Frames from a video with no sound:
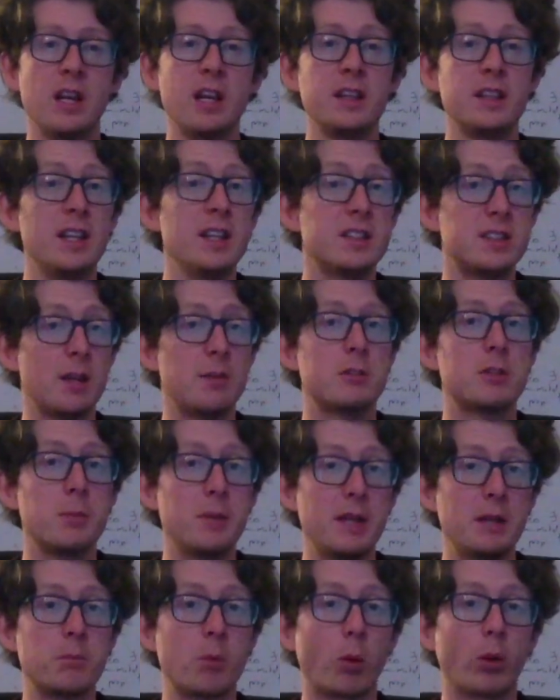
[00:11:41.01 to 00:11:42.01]
These seem to
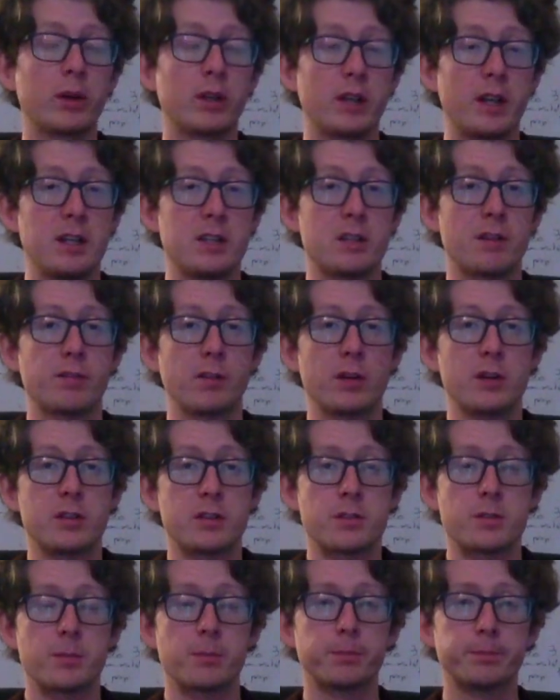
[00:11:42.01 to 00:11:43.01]
be importantly
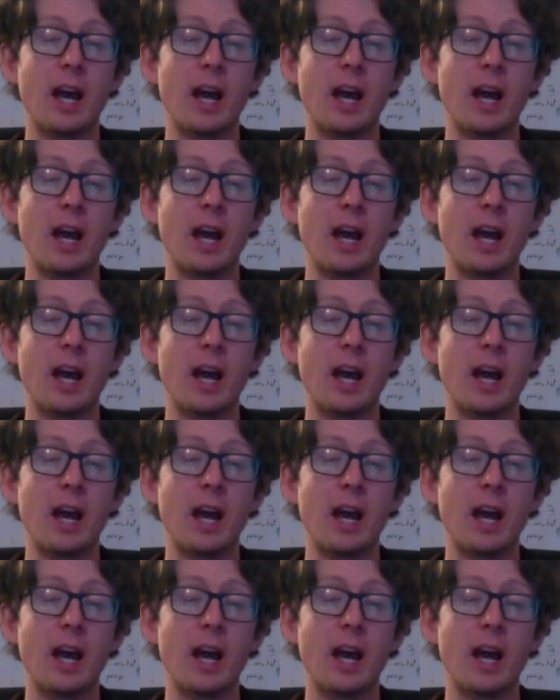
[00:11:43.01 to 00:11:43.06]
different.